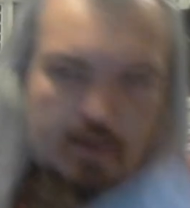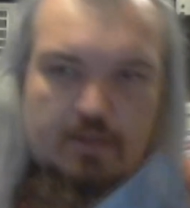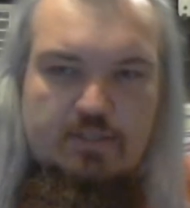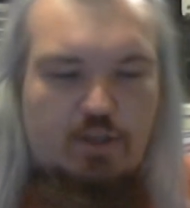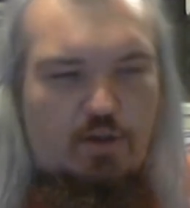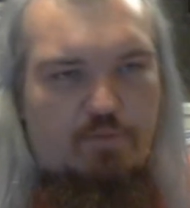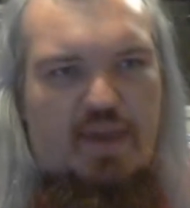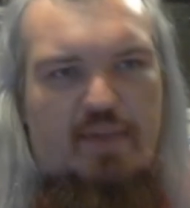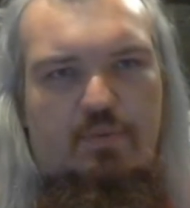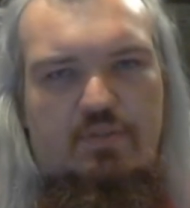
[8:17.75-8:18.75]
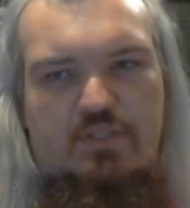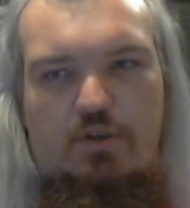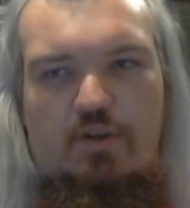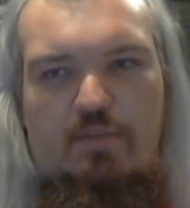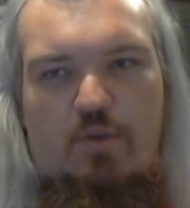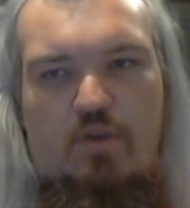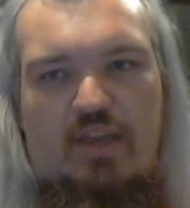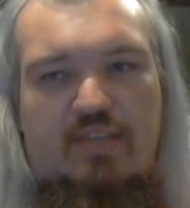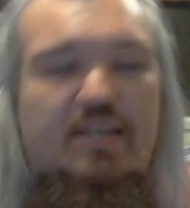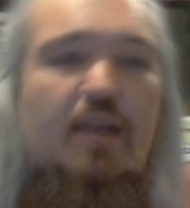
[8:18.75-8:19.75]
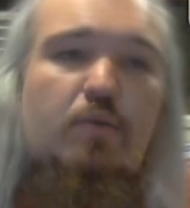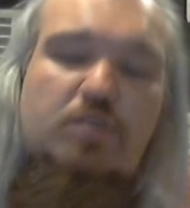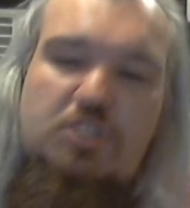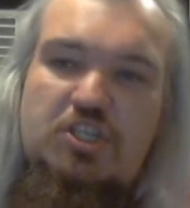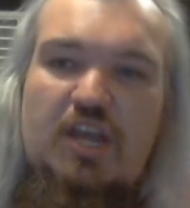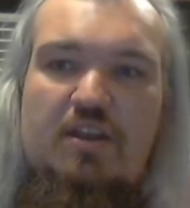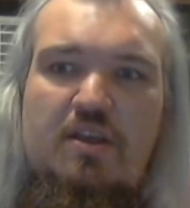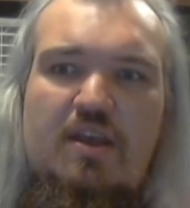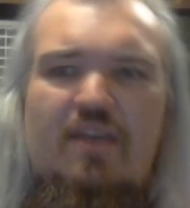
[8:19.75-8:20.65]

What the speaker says: So, people saw the movie, said it was shit,